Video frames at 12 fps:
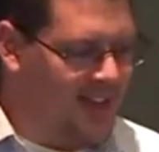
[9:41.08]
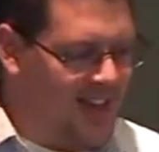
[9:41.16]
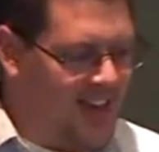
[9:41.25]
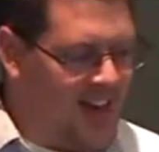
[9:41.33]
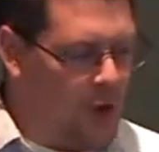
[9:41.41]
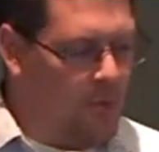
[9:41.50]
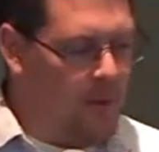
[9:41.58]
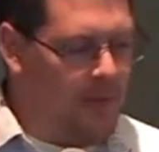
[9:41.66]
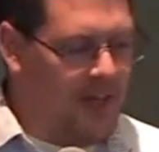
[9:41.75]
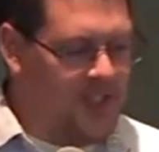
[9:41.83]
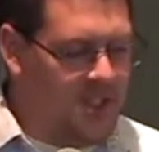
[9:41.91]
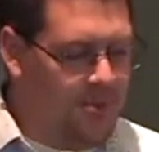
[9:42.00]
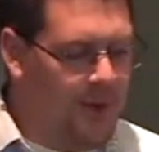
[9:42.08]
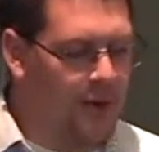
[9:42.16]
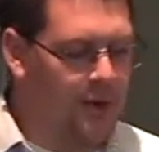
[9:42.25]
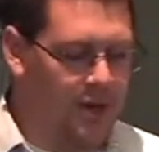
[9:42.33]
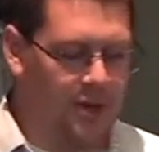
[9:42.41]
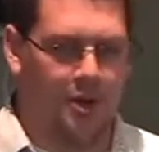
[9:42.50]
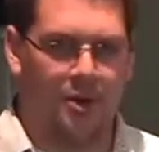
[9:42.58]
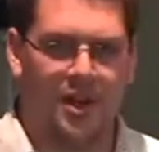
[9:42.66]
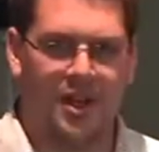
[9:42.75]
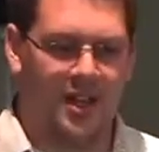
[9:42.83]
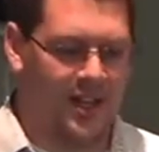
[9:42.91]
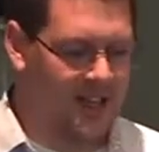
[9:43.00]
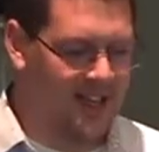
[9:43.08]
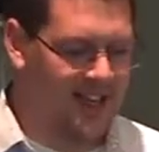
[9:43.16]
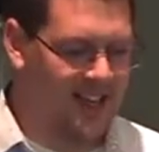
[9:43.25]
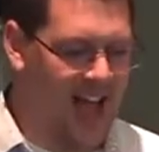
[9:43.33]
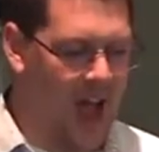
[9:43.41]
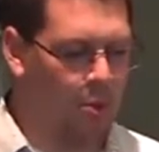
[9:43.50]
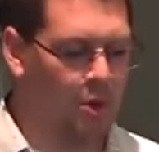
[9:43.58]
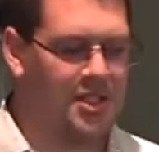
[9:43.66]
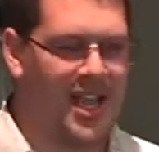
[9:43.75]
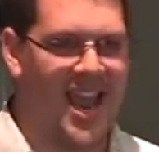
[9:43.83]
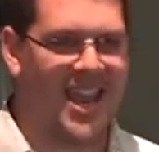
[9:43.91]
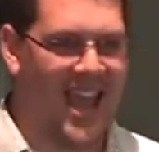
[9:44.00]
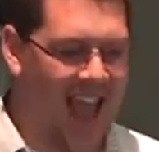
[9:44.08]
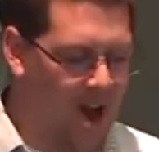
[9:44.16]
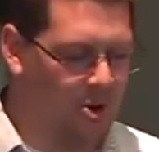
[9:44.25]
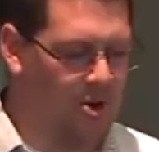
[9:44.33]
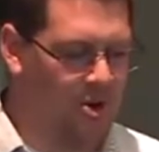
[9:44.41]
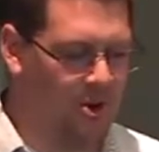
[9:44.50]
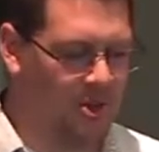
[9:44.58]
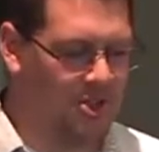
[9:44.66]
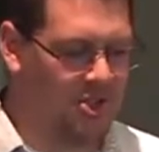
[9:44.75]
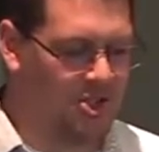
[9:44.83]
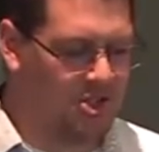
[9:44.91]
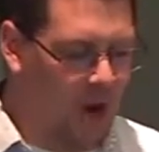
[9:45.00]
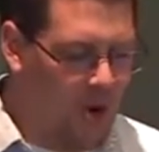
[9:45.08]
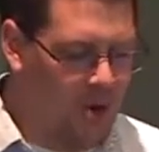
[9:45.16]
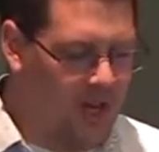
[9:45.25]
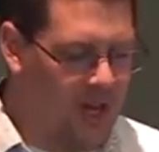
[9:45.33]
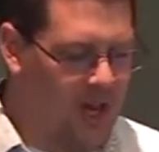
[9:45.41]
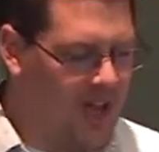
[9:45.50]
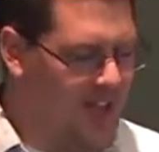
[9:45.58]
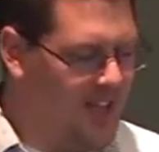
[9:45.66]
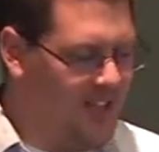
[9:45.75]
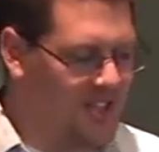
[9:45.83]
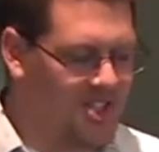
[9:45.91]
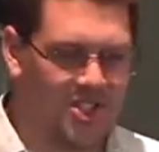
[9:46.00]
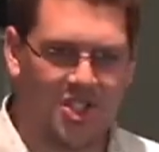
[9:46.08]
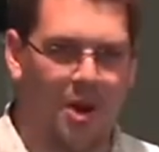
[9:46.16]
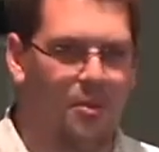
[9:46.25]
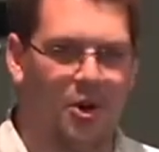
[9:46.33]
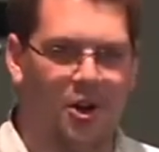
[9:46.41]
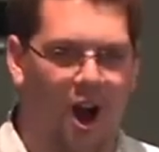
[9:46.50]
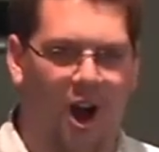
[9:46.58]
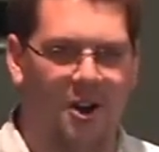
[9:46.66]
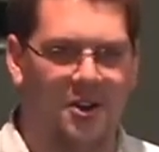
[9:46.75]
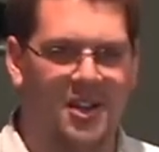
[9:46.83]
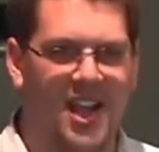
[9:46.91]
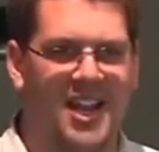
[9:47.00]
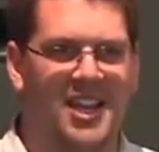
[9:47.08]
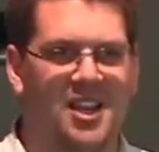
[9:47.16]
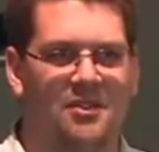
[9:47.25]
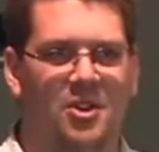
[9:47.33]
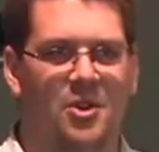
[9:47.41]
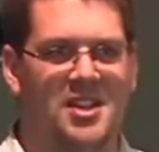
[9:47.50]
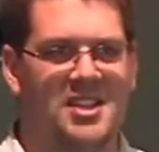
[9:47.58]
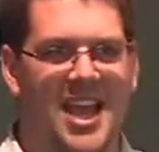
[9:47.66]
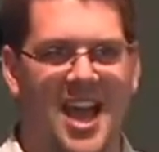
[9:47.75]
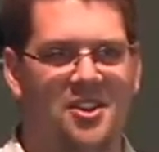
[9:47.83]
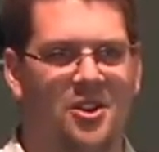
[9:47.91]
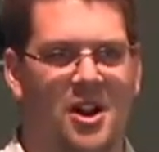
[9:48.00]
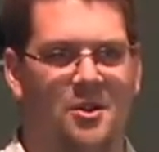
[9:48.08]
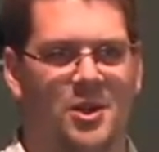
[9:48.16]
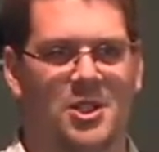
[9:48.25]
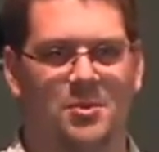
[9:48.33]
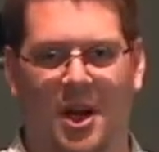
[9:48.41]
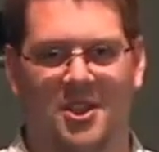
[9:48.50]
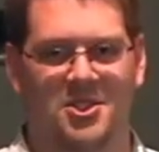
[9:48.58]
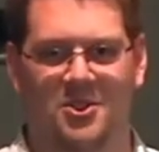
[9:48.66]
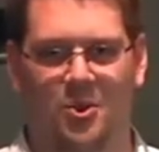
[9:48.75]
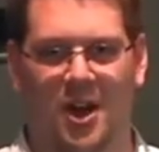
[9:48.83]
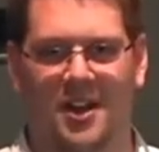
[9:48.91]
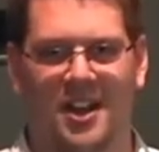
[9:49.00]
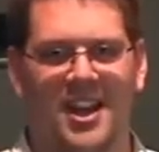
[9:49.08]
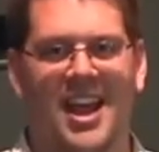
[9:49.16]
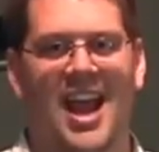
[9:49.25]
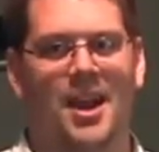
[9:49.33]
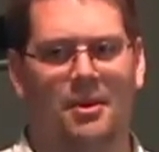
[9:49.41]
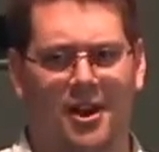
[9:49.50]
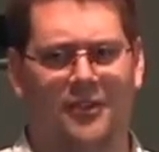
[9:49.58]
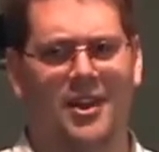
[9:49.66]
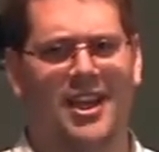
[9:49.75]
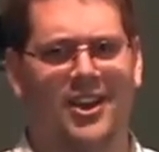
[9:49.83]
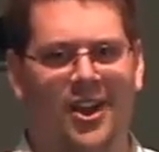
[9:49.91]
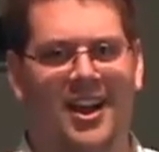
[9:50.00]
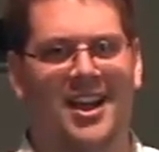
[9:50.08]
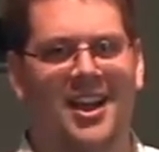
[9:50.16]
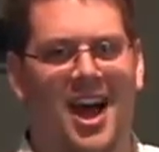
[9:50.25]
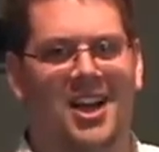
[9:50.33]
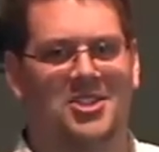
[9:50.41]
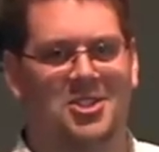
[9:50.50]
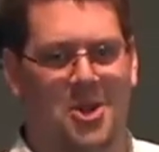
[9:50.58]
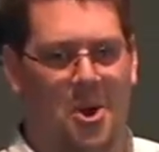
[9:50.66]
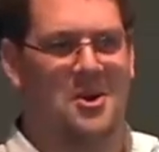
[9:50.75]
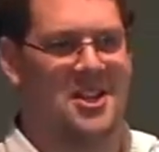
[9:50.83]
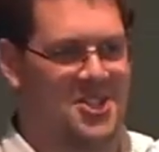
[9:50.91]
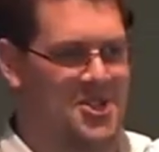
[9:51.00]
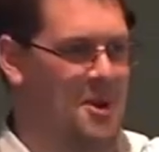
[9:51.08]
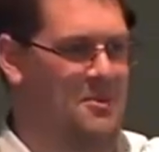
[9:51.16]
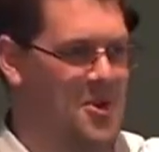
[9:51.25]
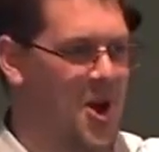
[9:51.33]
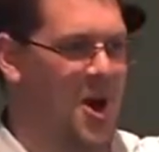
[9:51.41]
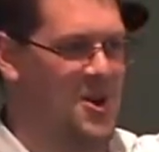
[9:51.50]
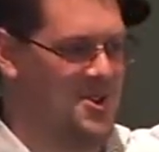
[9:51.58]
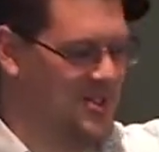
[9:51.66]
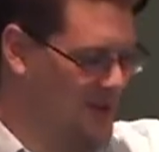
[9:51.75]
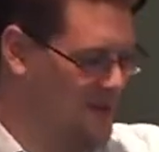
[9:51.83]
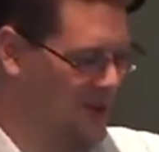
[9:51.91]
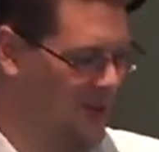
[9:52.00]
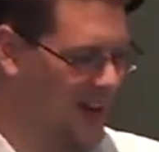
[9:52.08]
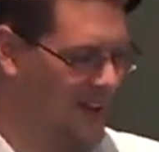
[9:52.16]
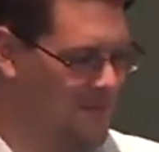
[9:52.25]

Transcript: and I will put my spirit in you. I will take out your stony, stubborn heart and give you a tender and responsive one." Anybody feel like you got a stony, stubborn heart to some degree? He